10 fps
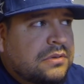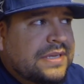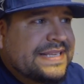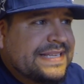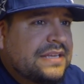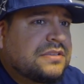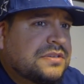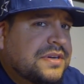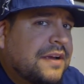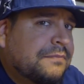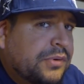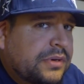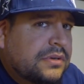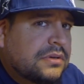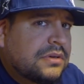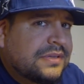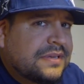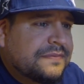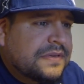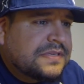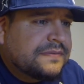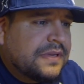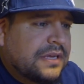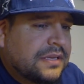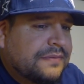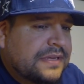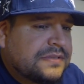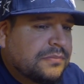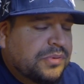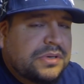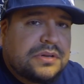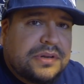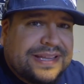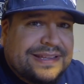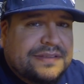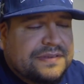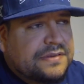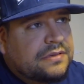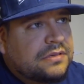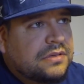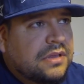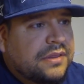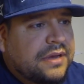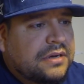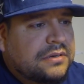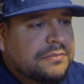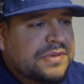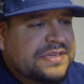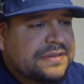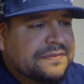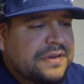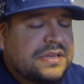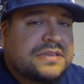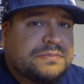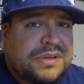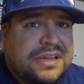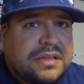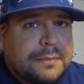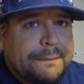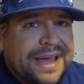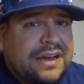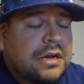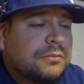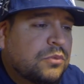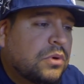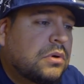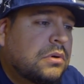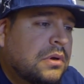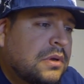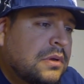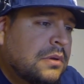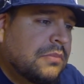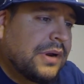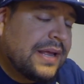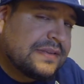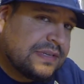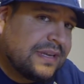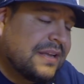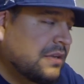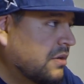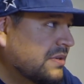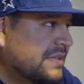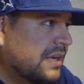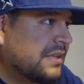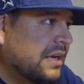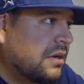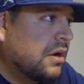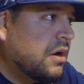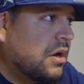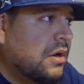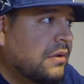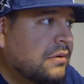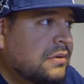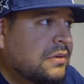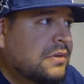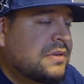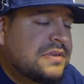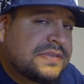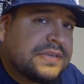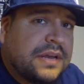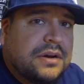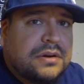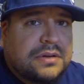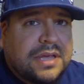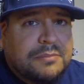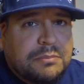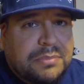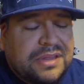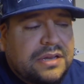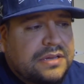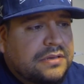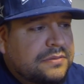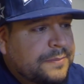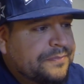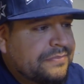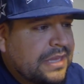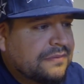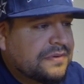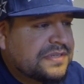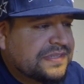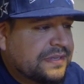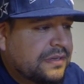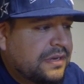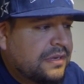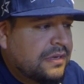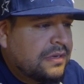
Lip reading: they tend to draft pretty good on the offensive line. They've had some pretty good hits there on BJ Finney. He's playing in a backup role, but has, again, you know, he's got that guard center capability, versatility.